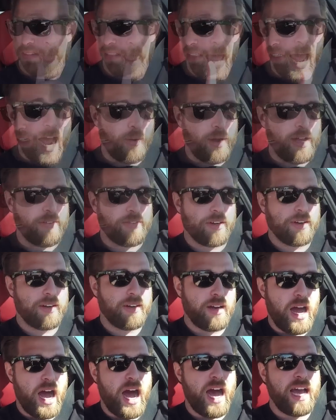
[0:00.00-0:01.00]

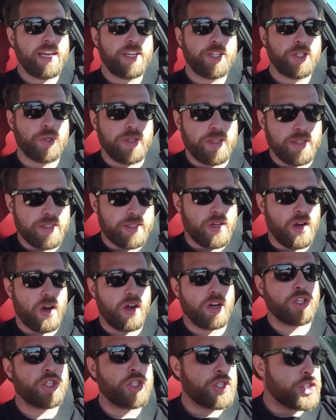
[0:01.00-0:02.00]
However, I enjoy this
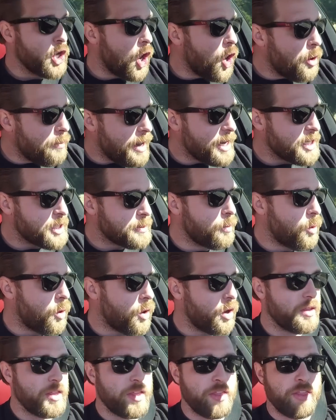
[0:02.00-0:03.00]
car so much
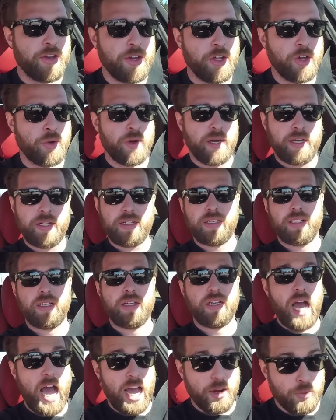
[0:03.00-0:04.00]
more than the new one.
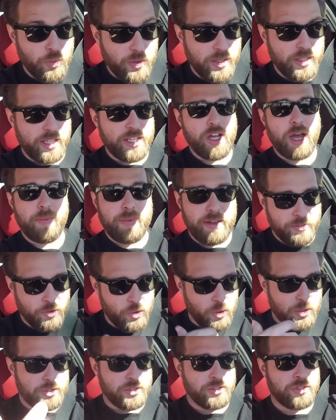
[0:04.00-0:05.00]
I really do. I mean, of
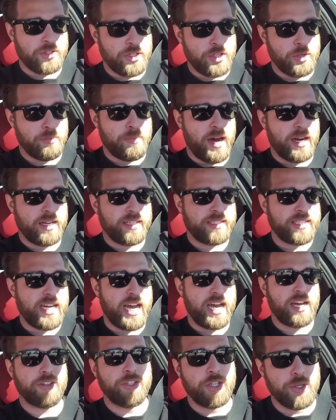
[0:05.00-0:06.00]
course, there's a new body
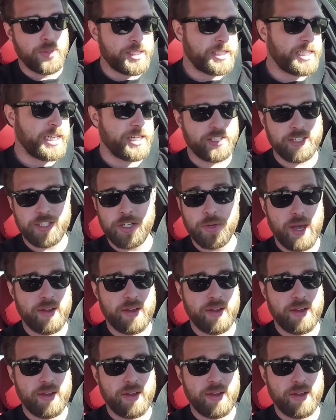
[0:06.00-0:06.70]
style, new interior, new